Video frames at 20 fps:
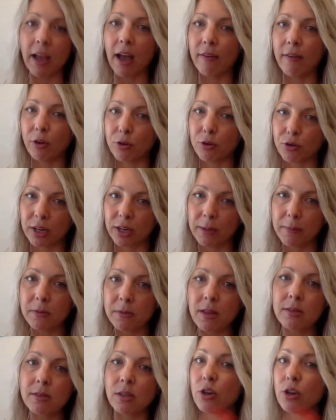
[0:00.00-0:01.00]
of your dreams
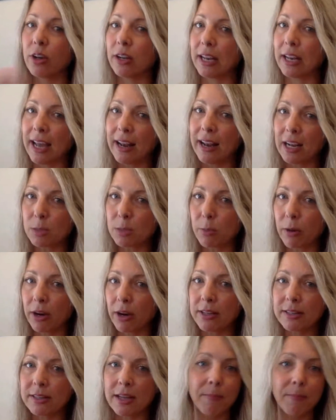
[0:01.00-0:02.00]
so you can again
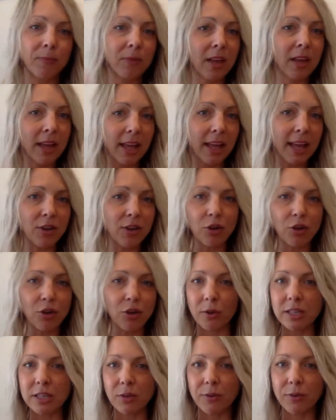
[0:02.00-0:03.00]
experience it in your
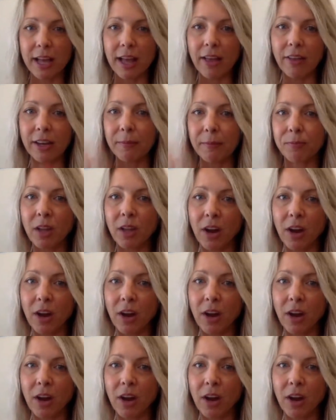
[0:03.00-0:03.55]
3D reality.